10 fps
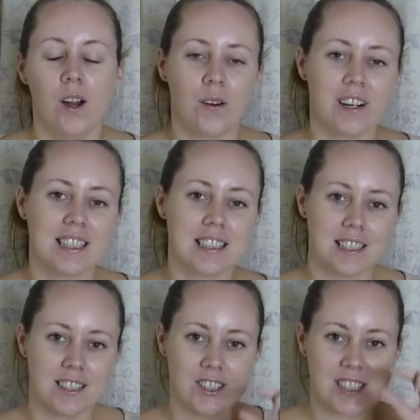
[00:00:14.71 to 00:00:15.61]
where I
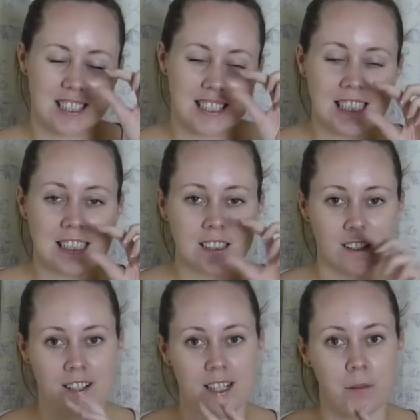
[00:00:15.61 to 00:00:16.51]
did just a teeny
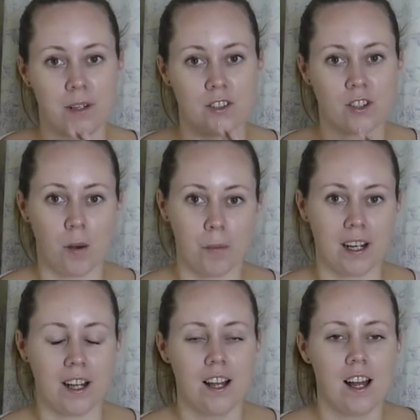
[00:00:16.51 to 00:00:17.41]
tiny bit of shopping.